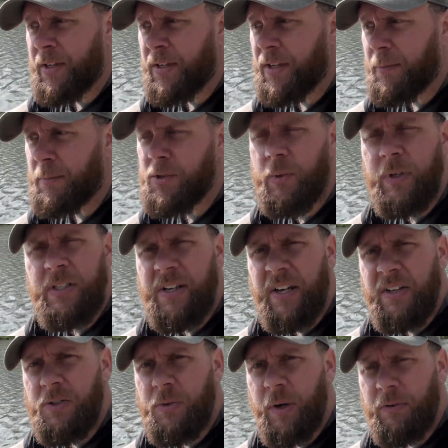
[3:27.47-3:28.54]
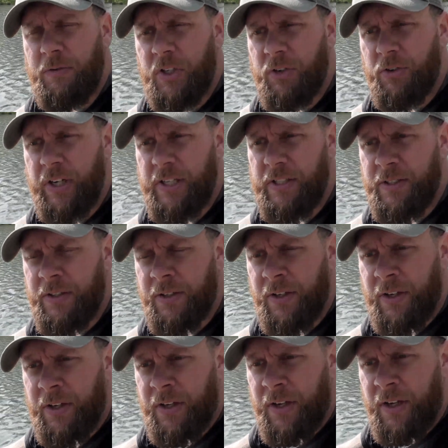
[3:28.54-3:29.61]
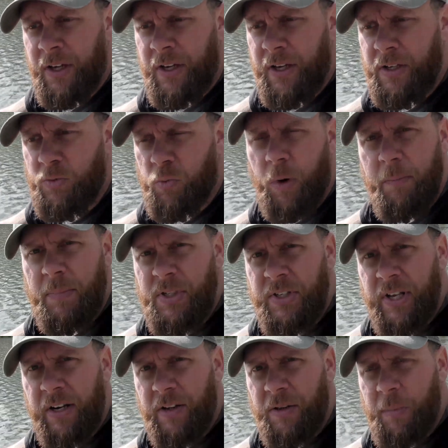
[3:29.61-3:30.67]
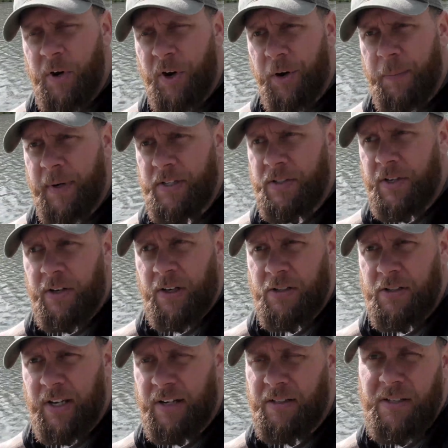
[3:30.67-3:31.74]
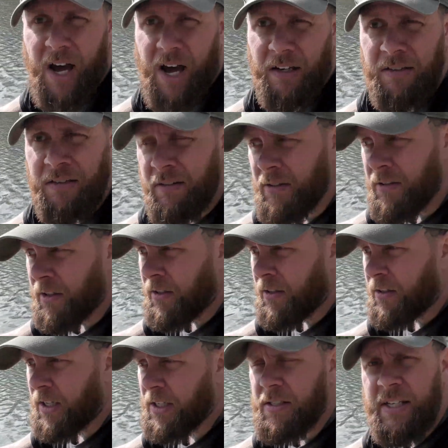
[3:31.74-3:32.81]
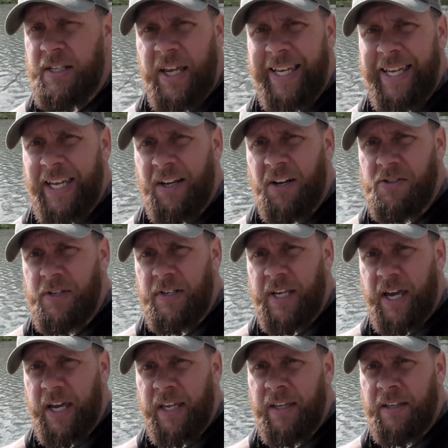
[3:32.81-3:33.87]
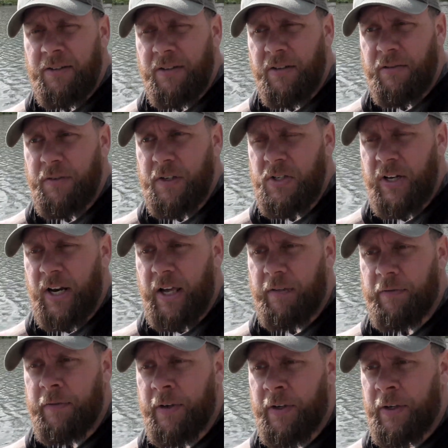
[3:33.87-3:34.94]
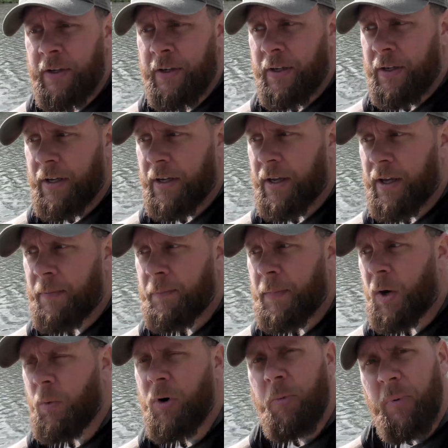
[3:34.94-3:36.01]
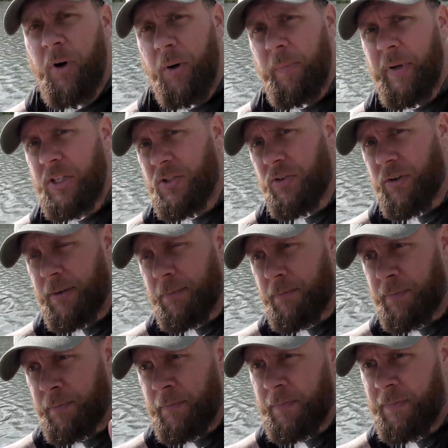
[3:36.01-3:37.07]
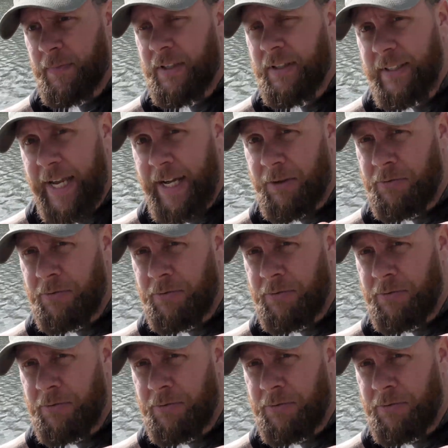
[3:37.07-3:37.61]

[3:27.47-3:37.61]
yeah, between 10 and 12 degrees is 1% of the biomass. So like I said, a ton, that's 10 kilos a day that the fish will have. I will put a picture up now